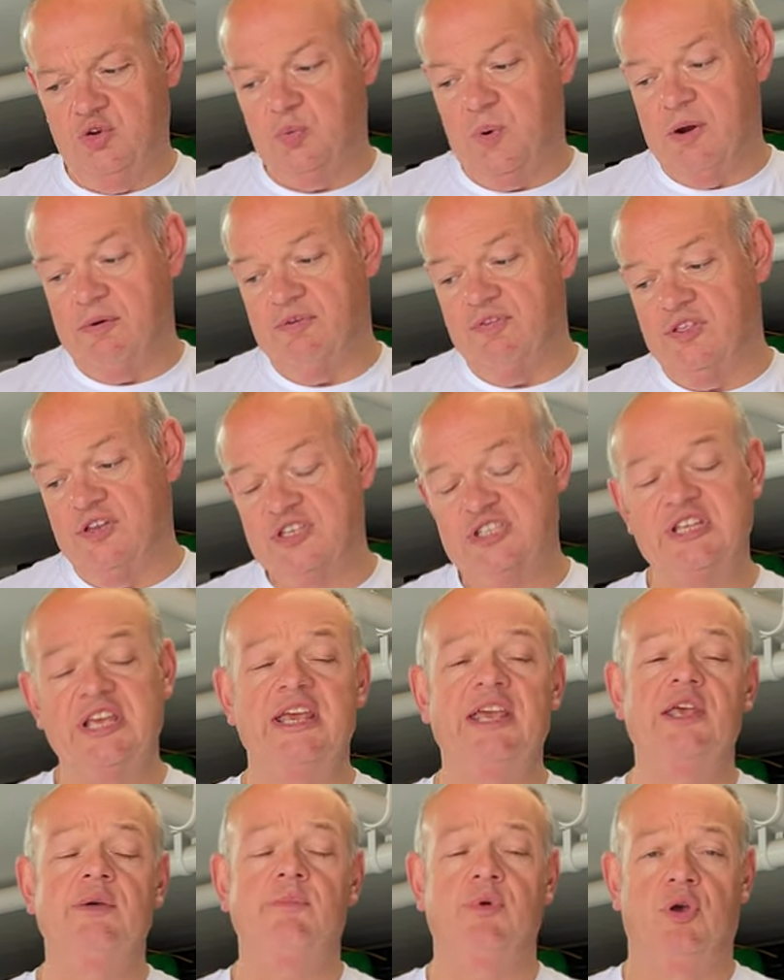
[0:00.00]
Whereas the
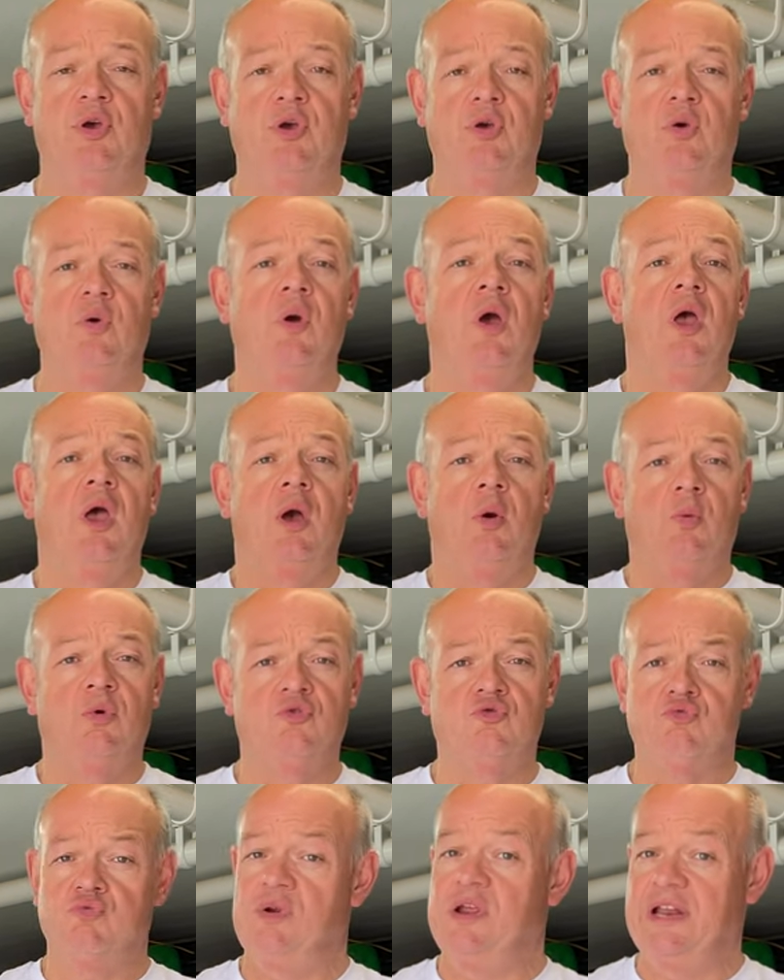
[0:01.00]
Temu was
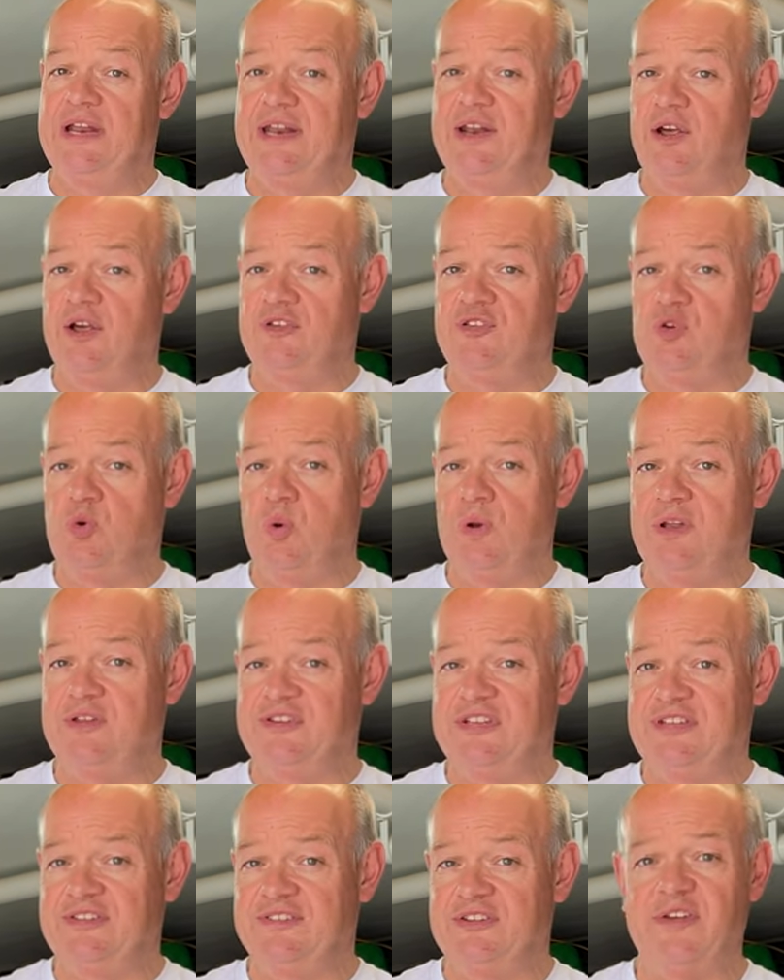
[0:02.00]
really nice
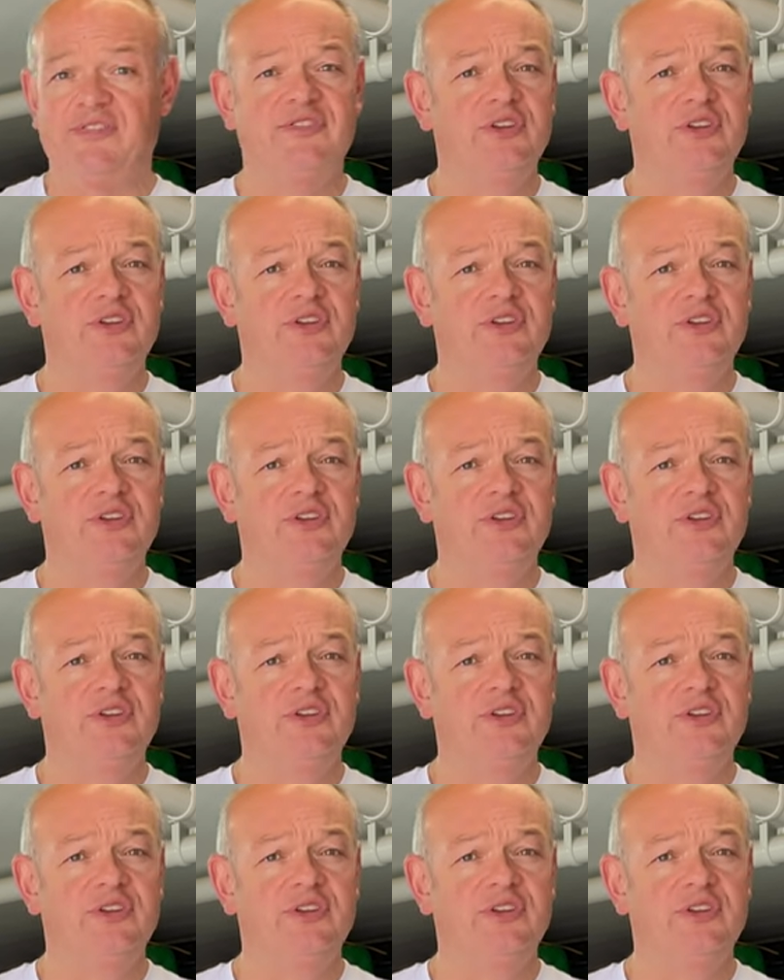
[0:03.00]
quality stuff.